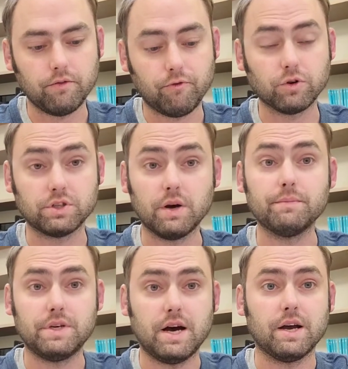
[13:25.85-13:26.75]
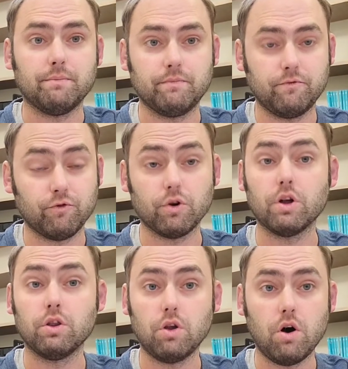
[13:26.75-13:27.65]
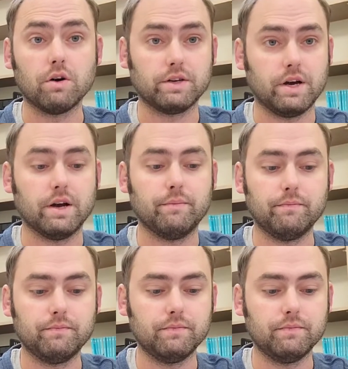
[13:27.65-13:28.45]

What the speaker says: For a long time,